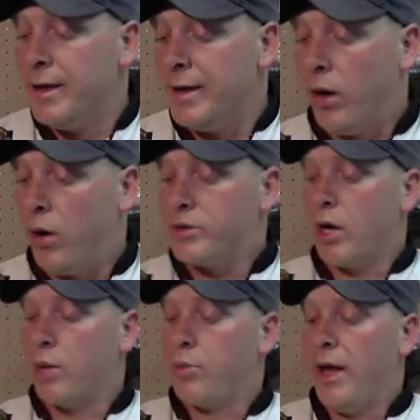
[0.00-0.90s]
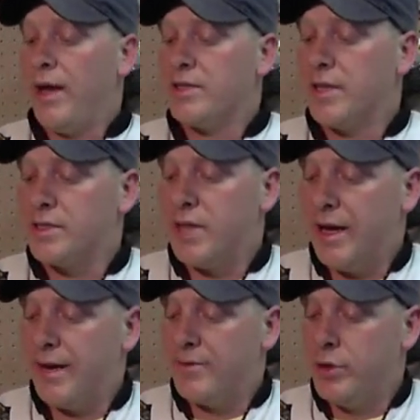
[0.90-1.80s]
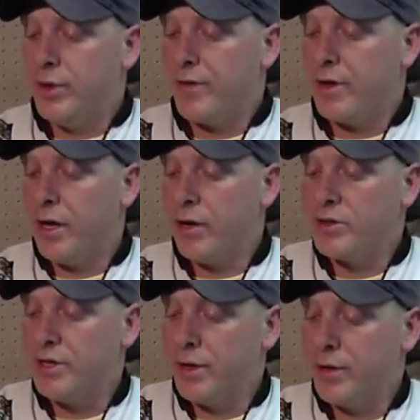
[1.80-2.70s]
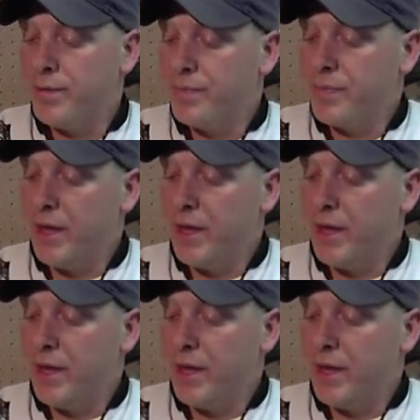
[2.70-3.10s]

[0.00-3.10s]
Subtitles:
Now onto our plastics. I have two different colors here,